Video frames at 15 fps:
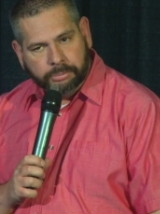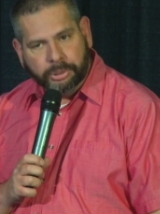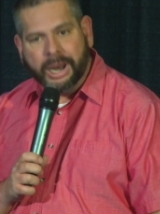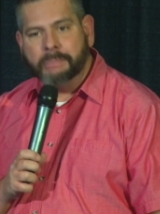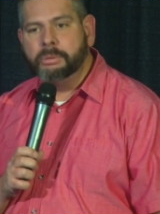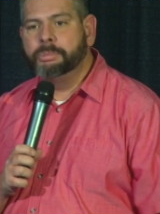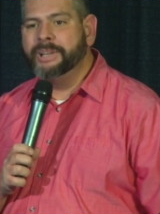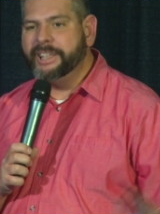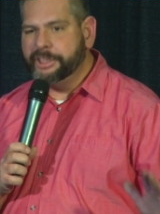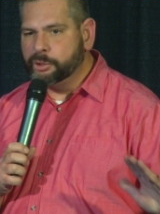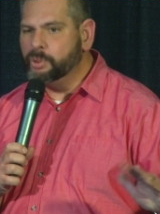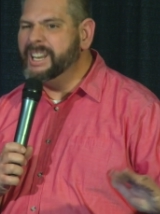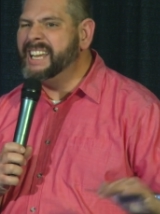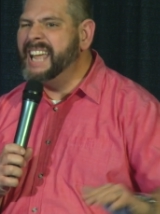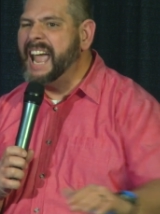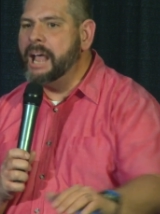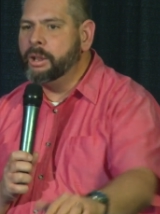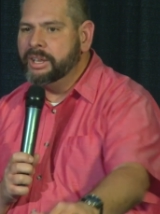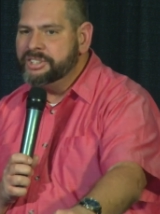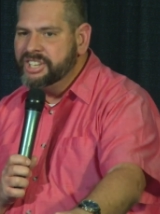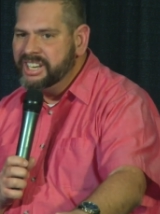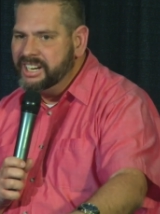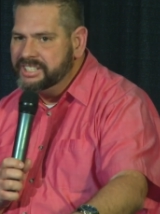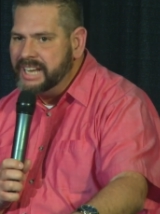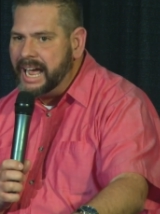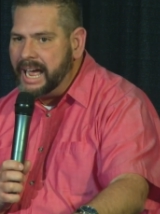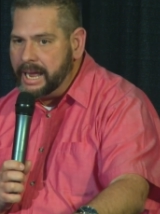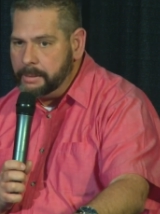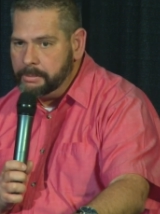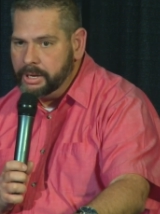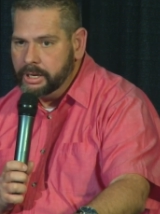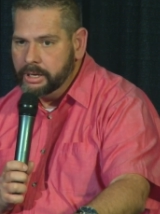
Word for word: probably three gallons at a time.